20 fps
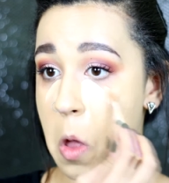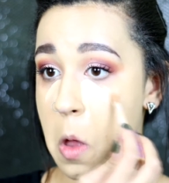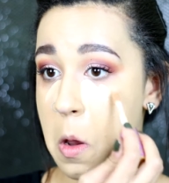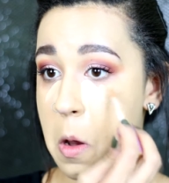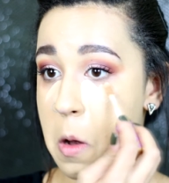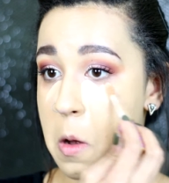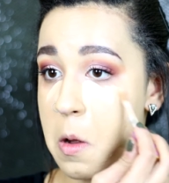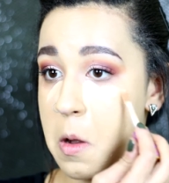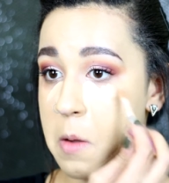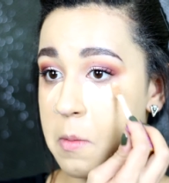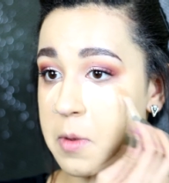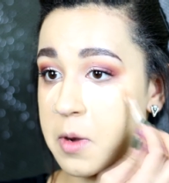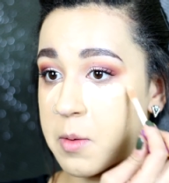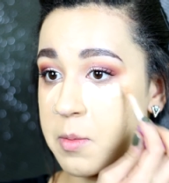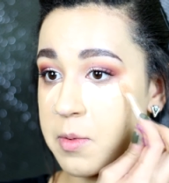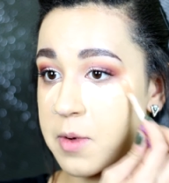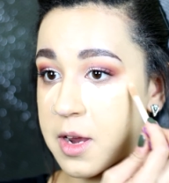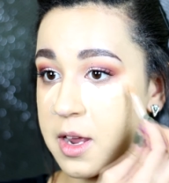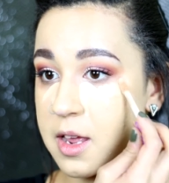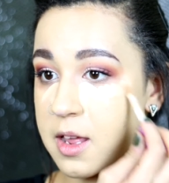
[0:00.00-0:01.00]
And I'm
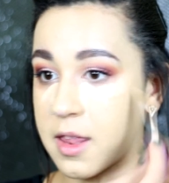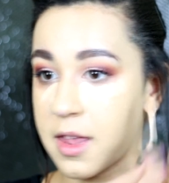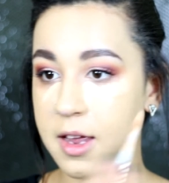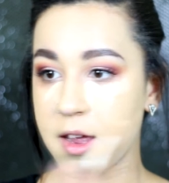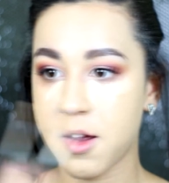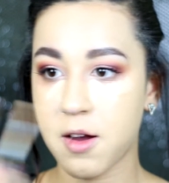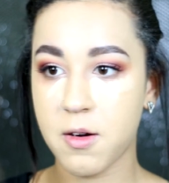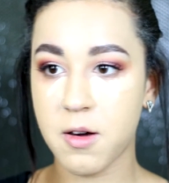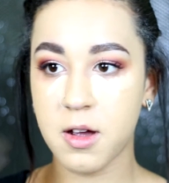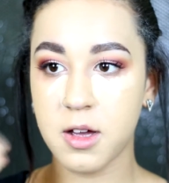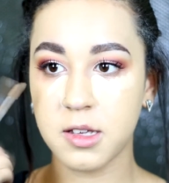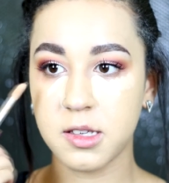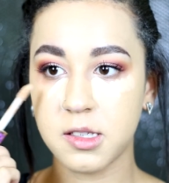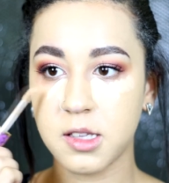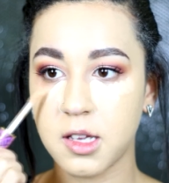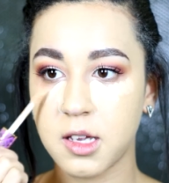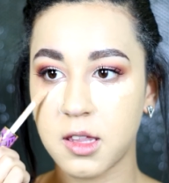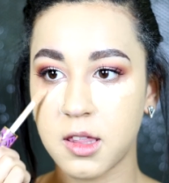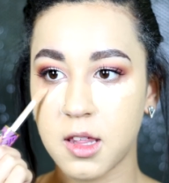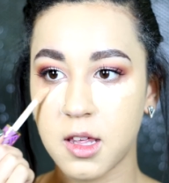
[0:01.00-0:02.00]
gonna bring it like
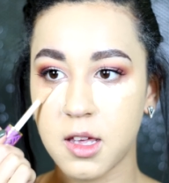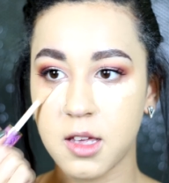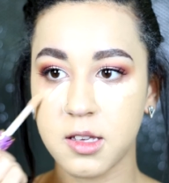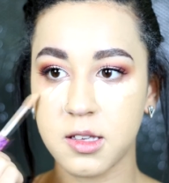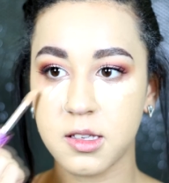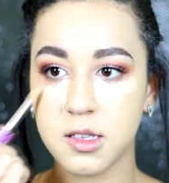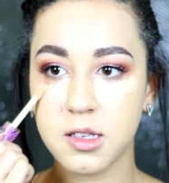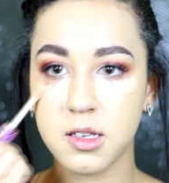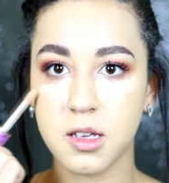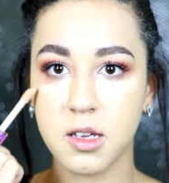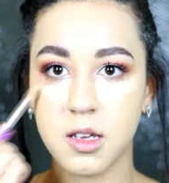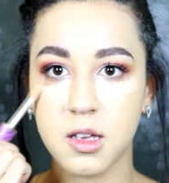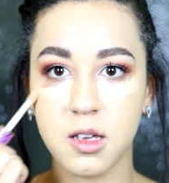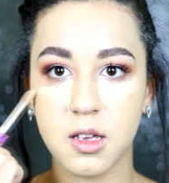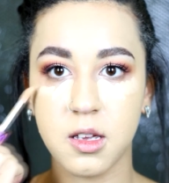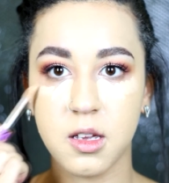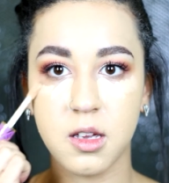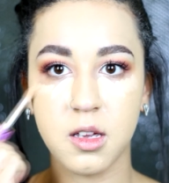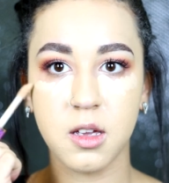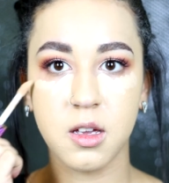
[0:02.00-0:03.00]
across like this,
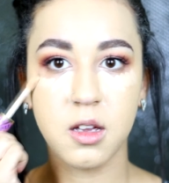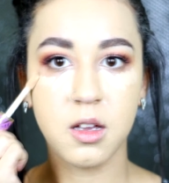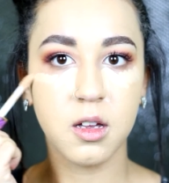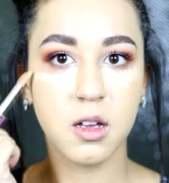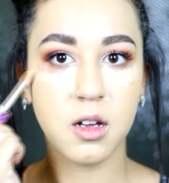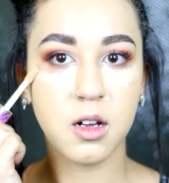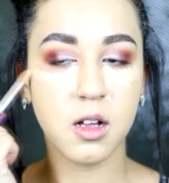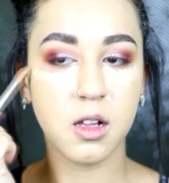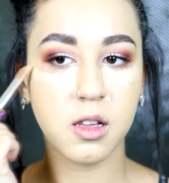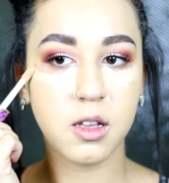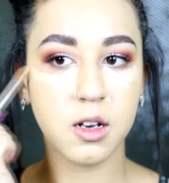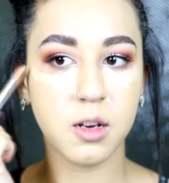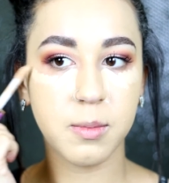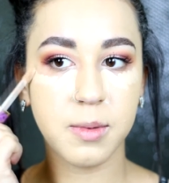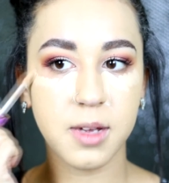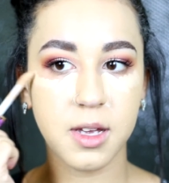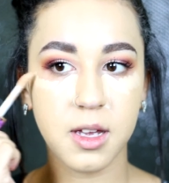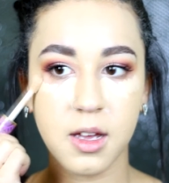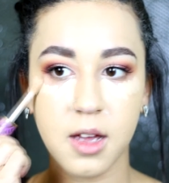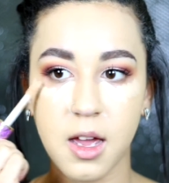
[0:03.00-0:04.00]
a
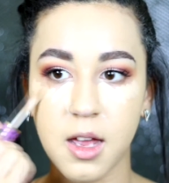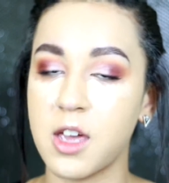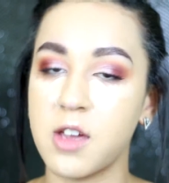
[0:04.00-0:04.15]
little bit.